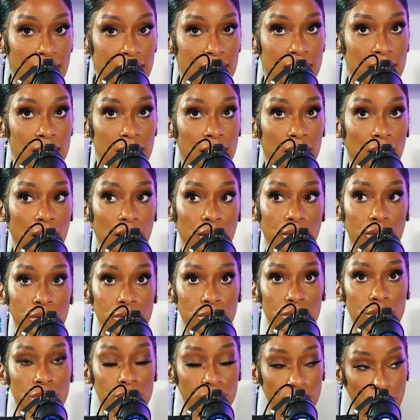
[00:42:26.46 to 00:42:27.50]
it took a
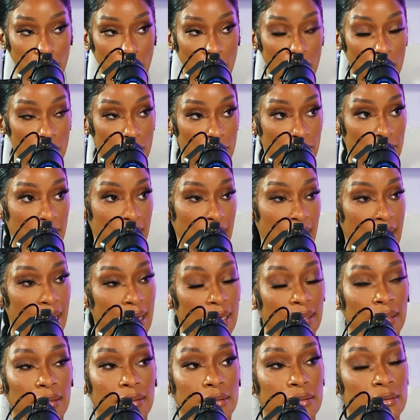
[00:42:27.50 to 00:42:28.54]
little too long, but
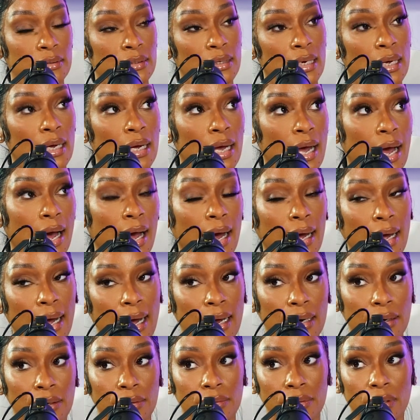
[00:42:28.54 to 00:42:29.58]

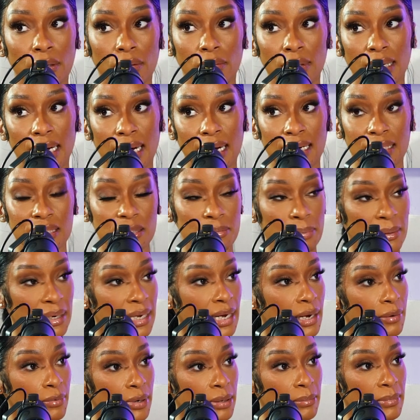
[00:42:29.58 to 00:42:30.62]
I don't know God's
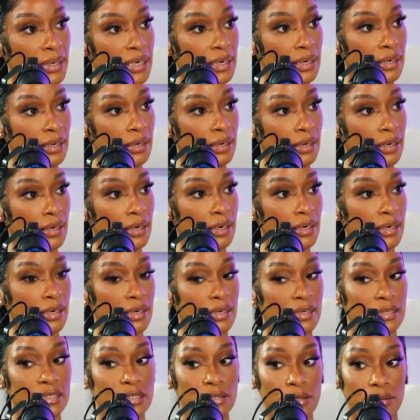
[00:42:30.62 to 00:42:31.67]
plan with me.
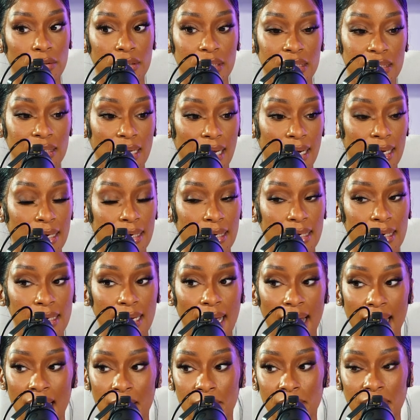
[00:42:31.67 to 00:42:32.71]
So it's like he
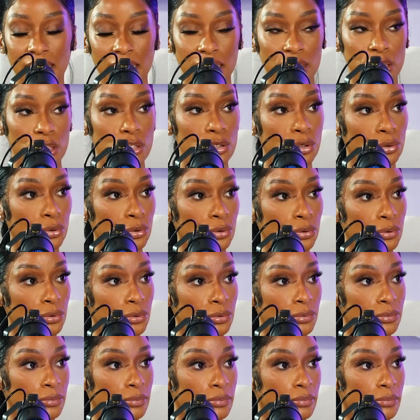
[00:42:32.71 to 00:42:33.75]
had me in
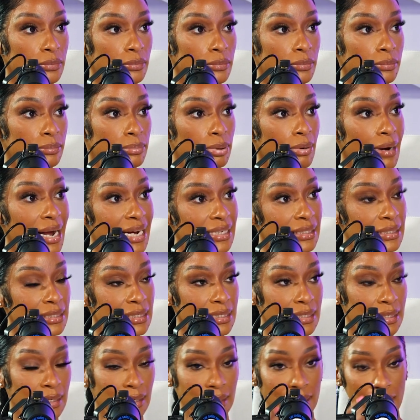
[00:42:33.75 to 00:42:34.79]
school
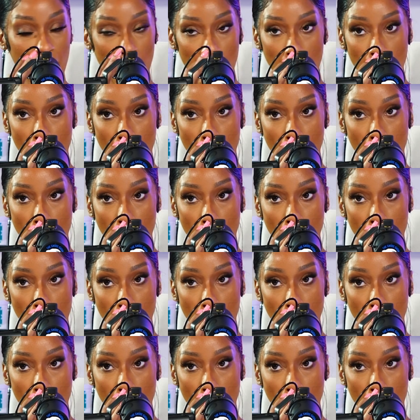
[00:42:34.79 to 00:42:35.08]
practicing.